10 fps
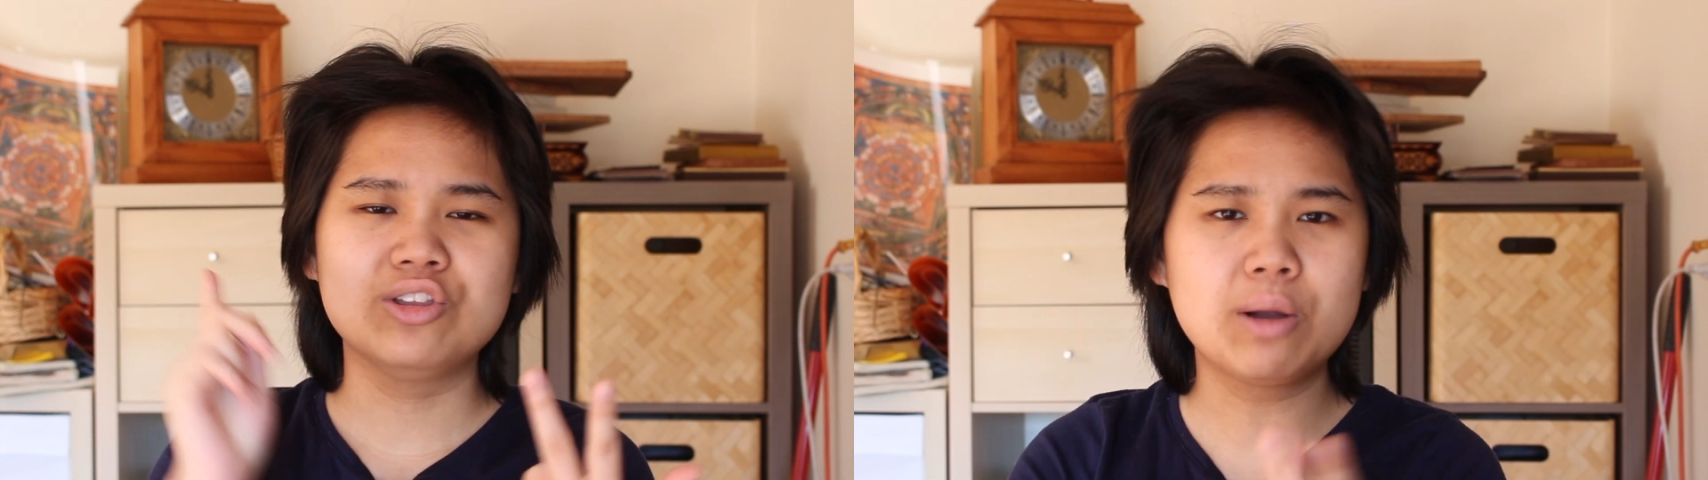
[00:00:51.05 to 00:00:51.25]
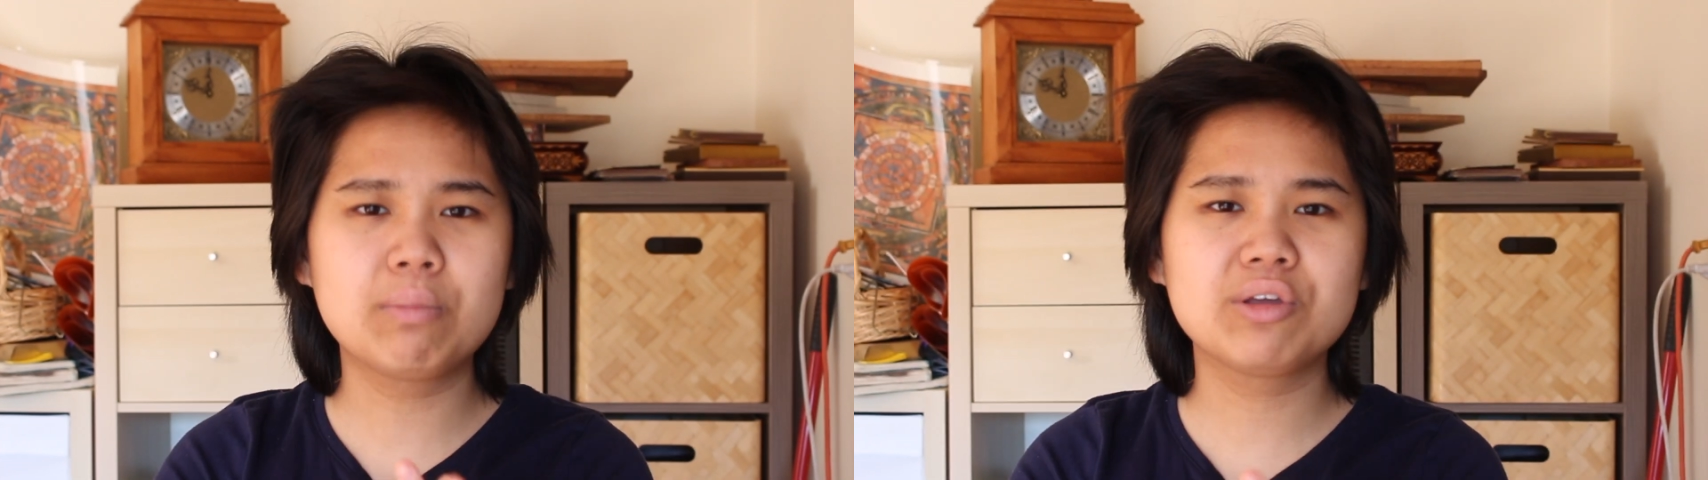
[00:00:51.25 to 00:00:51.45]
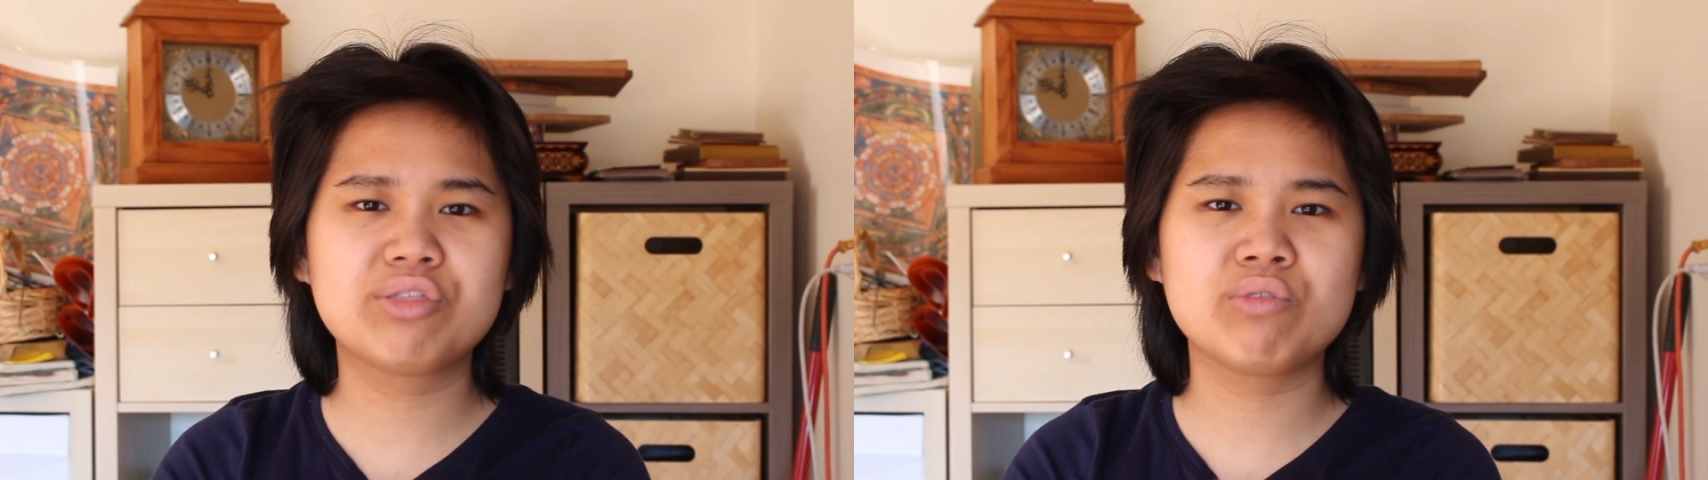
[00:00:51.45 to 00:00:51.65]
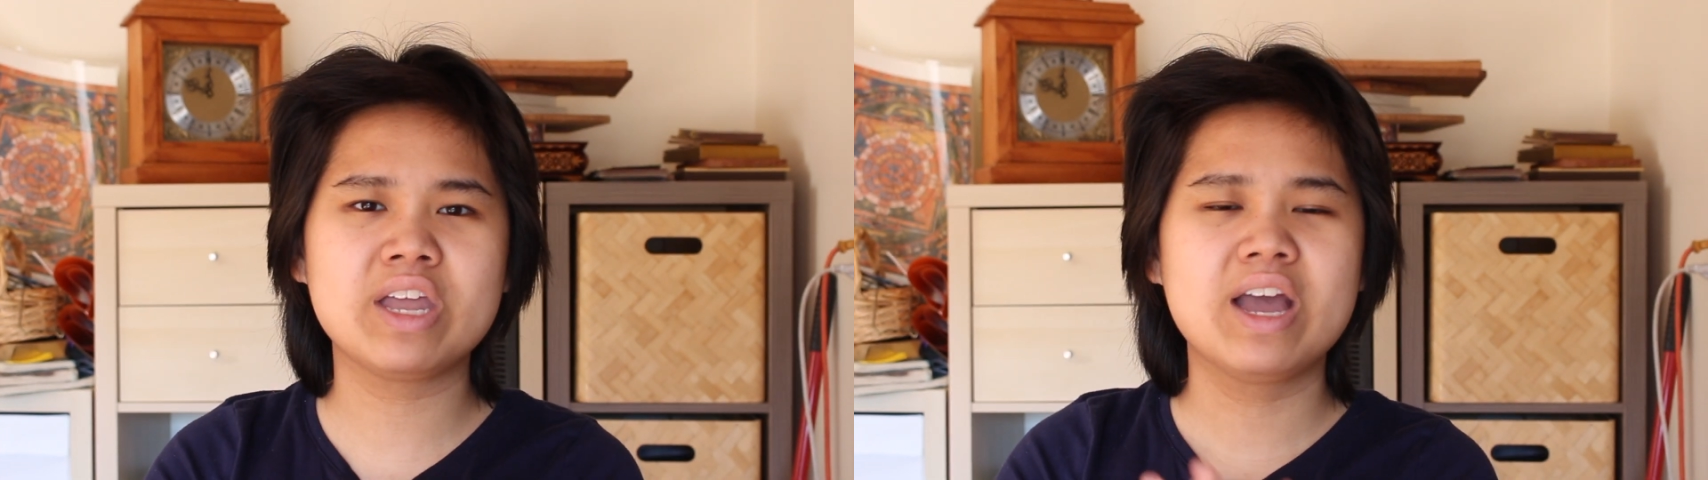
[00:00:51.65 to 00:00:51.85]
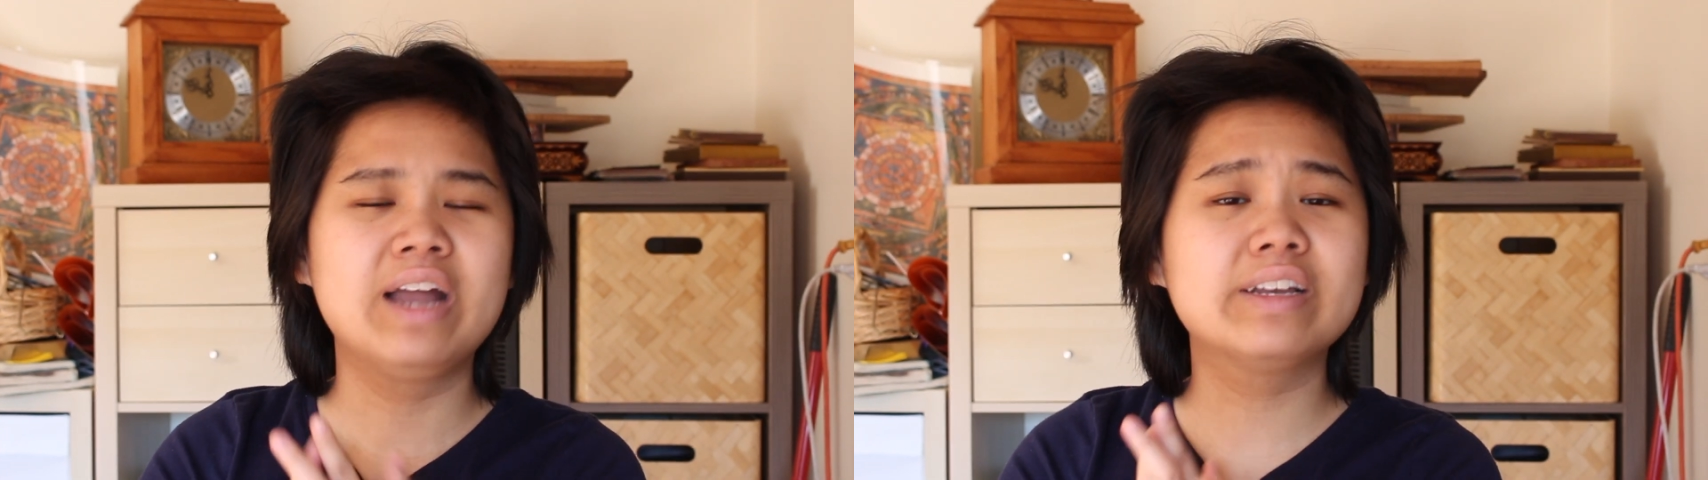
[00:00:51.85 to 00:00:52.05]
Number
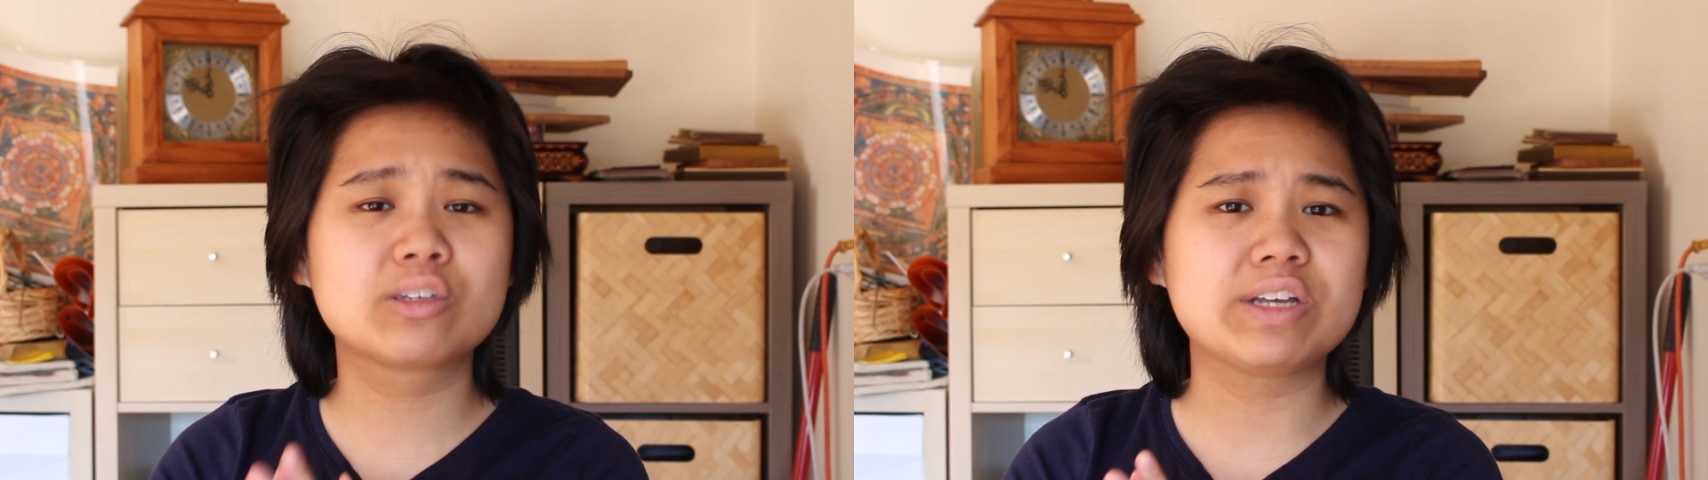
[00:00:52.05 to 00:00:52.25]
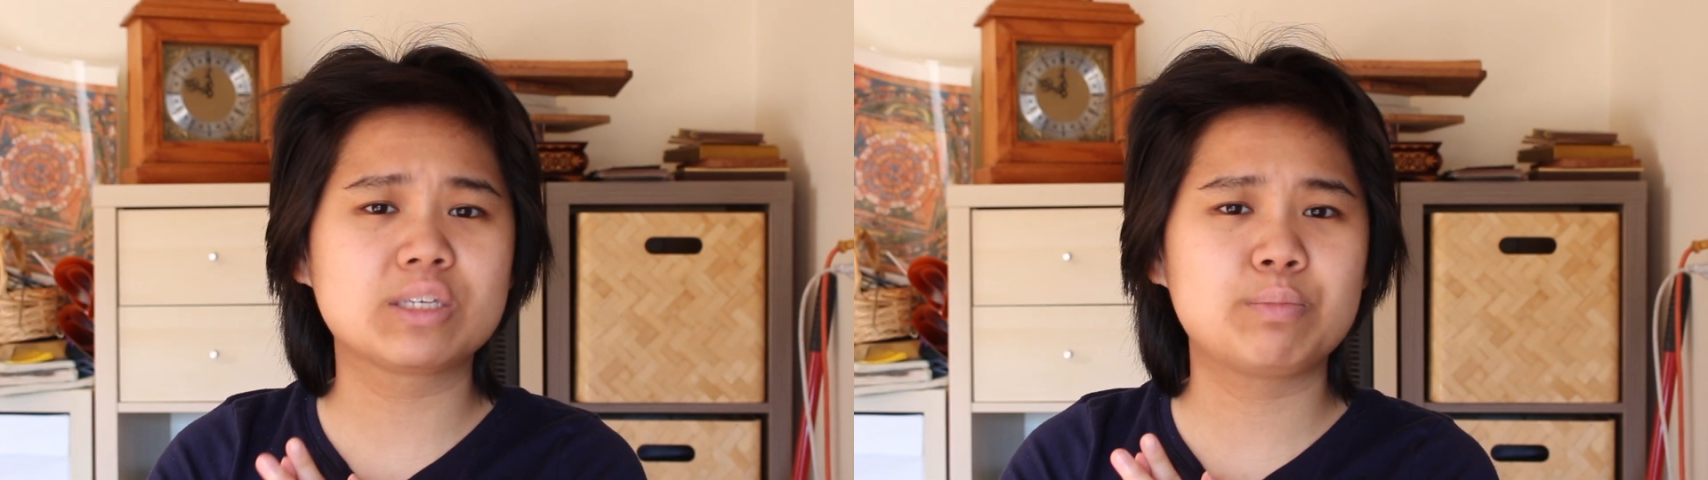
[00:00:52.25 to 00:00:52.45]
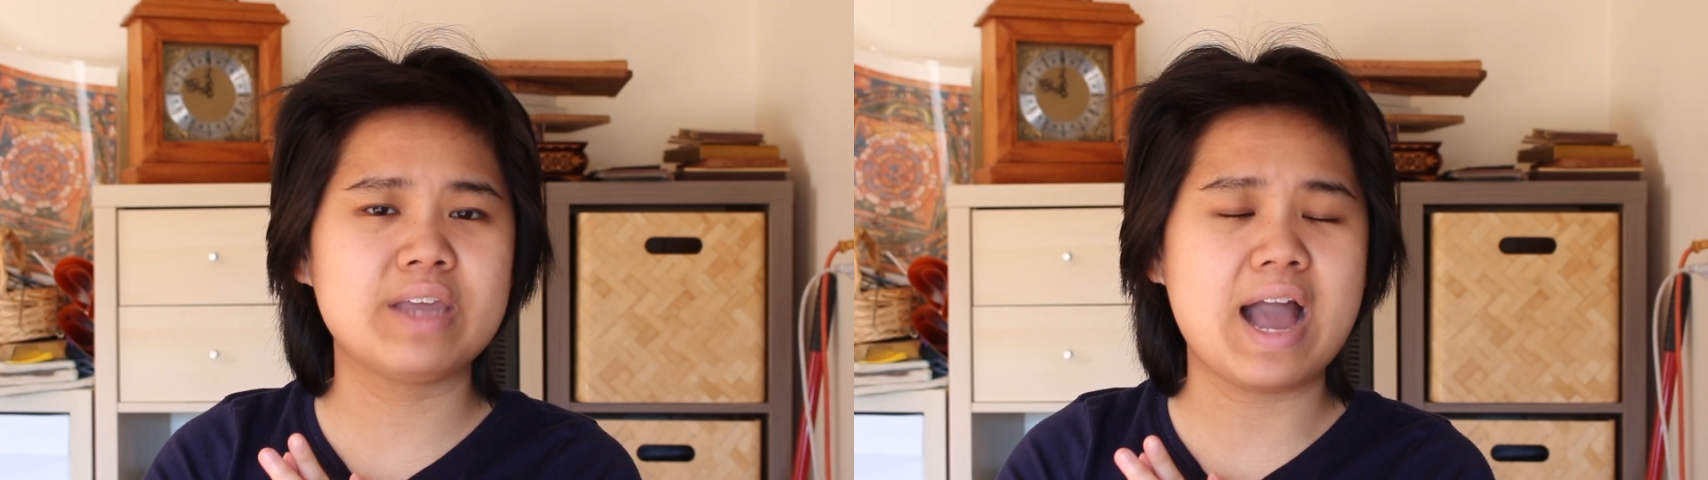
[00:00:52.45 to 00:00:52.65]
3, does the recipe